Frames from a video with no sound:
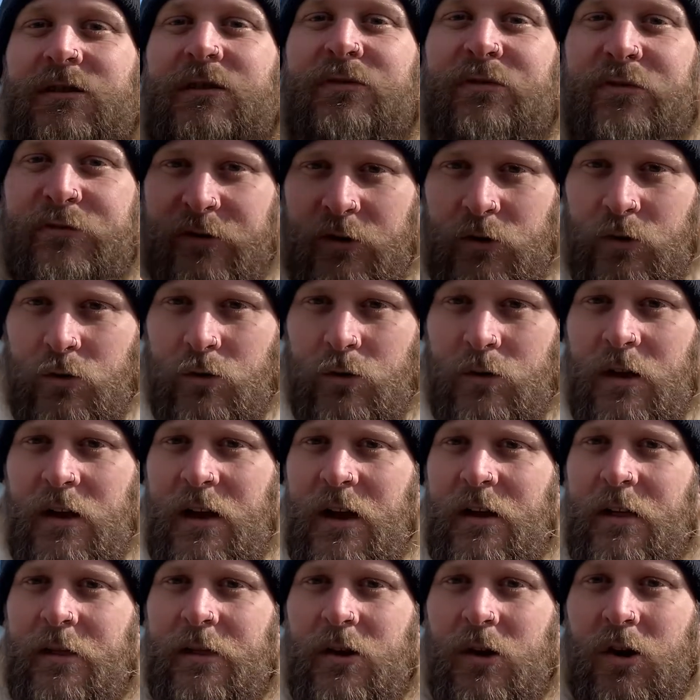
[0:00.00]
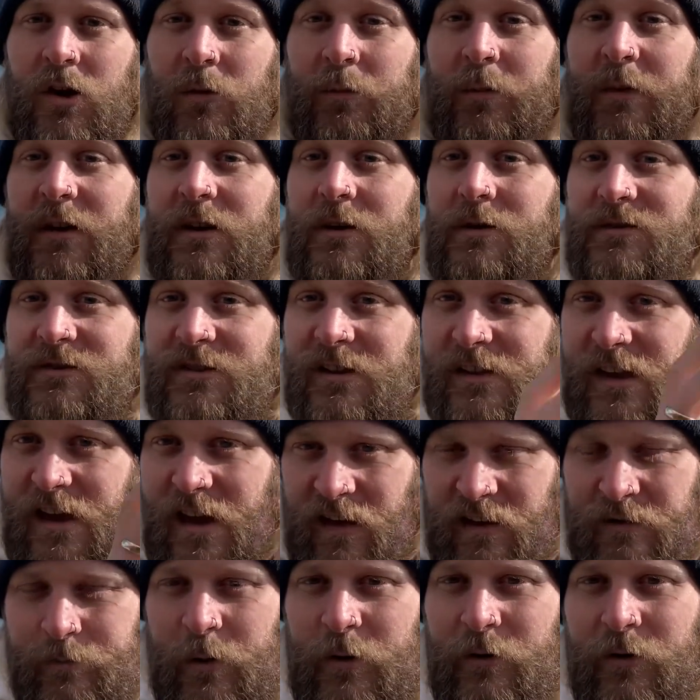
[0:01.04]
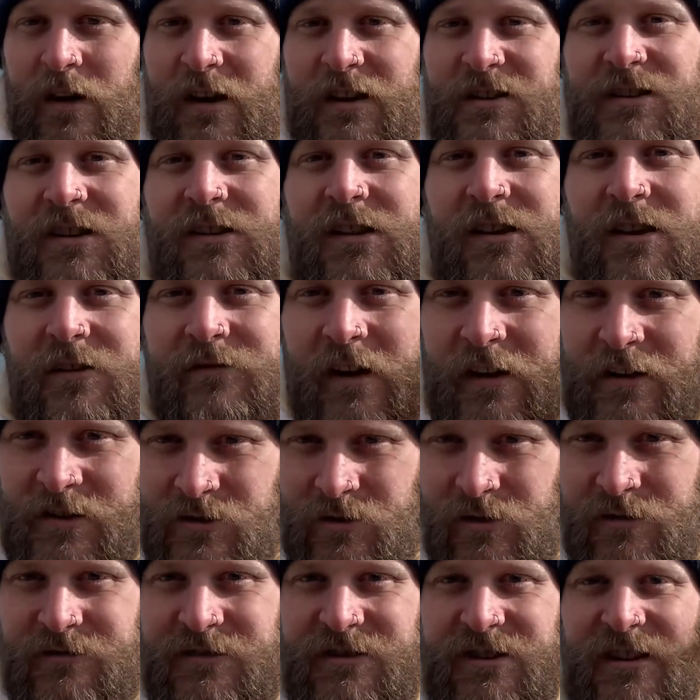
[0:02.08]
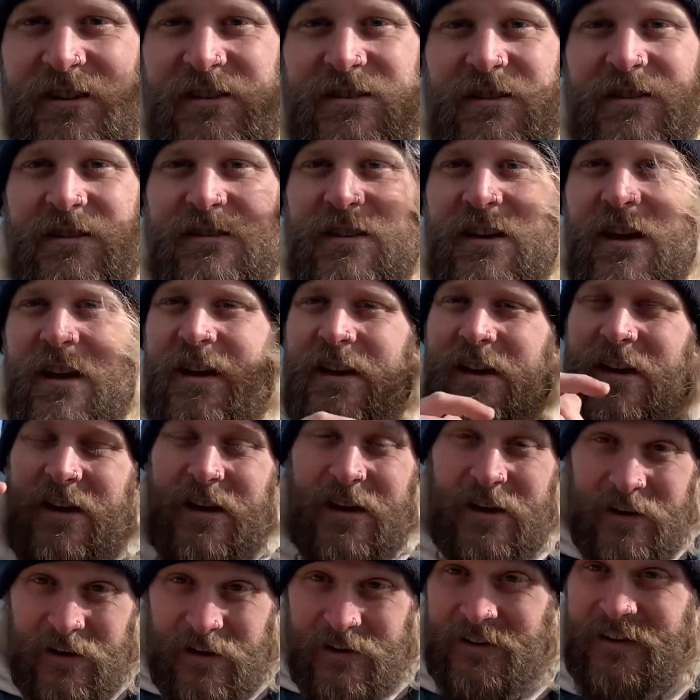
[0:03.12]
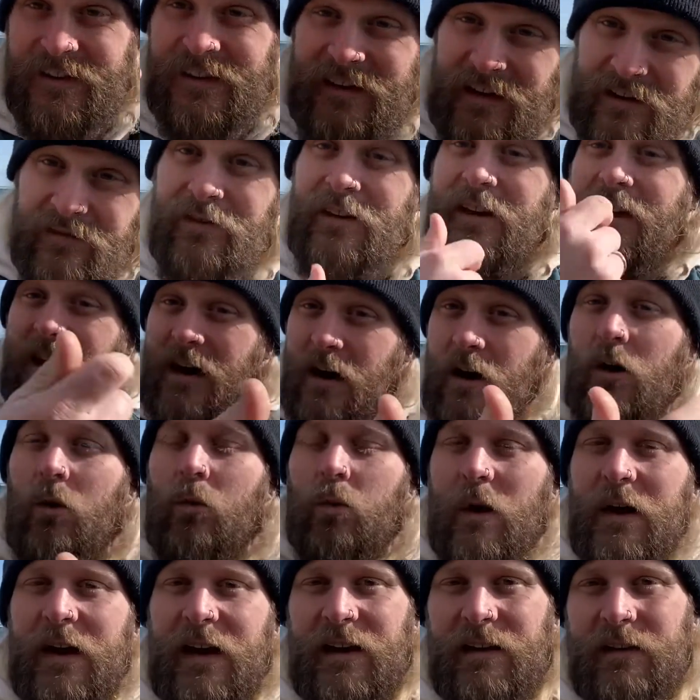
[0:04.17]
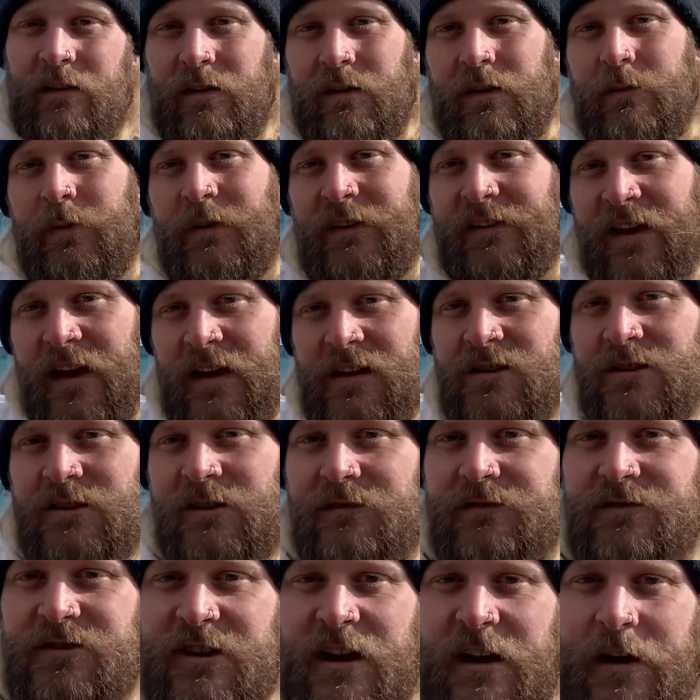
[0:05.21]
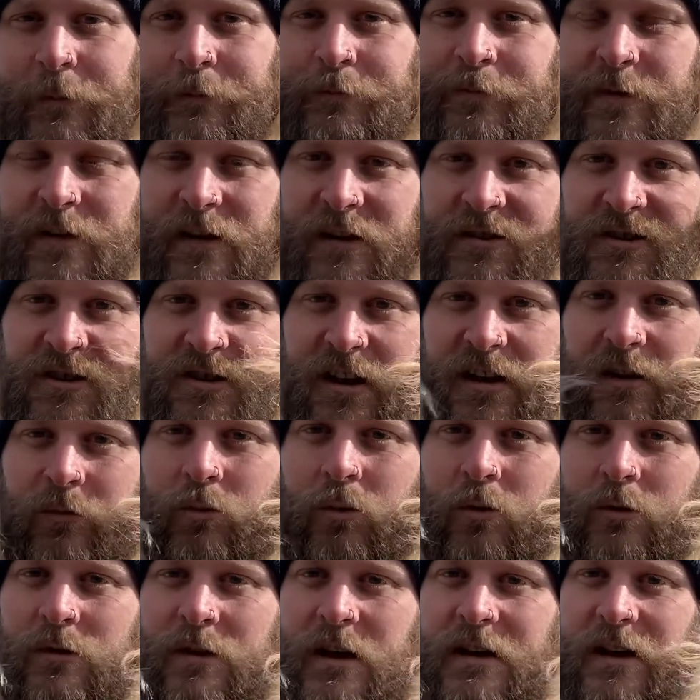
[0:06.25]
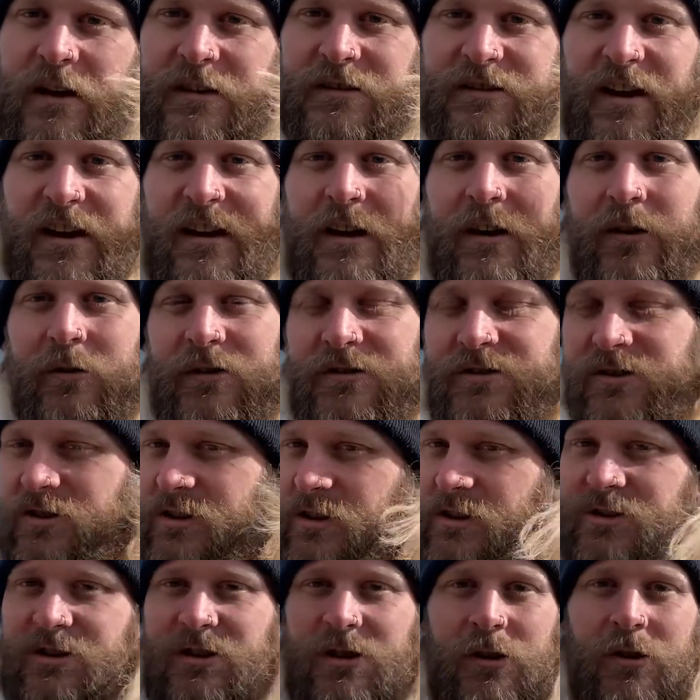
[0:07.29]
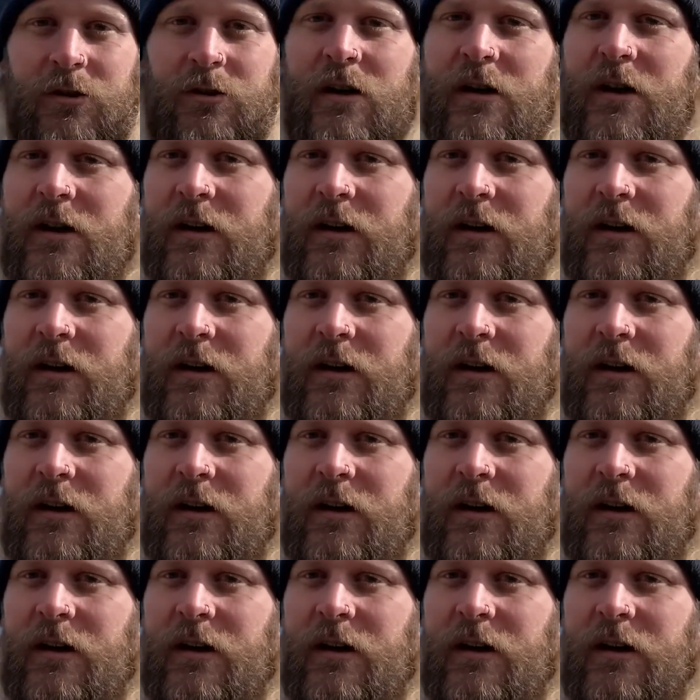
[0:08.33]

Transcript: the fuel that could be used in the exploration, the adventure of Jesus, and giving it away to the potential of shame. And shame will tell you it's just you.